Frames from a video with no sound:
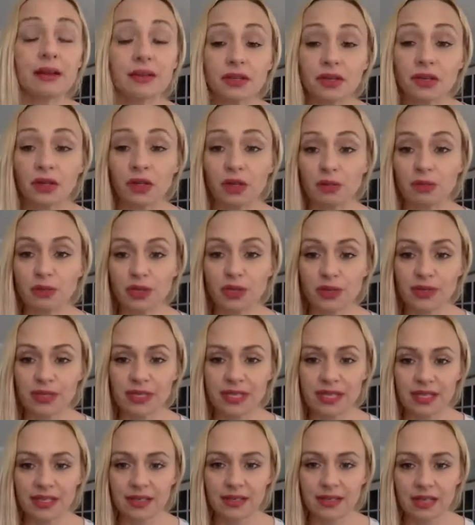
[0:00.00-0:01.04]
abuse
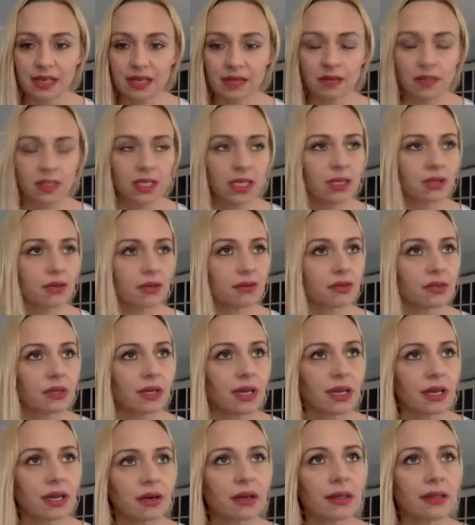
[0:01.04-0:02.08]
is even years
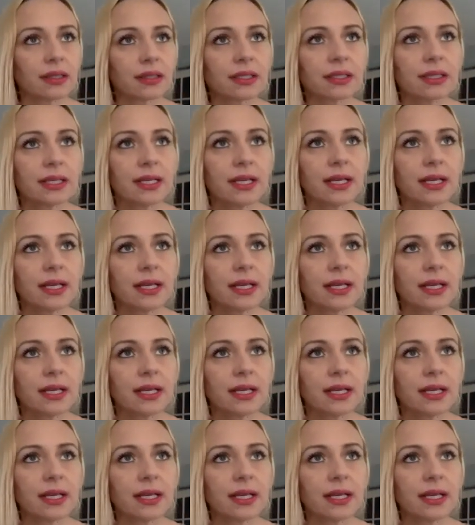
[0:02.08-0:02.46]
later.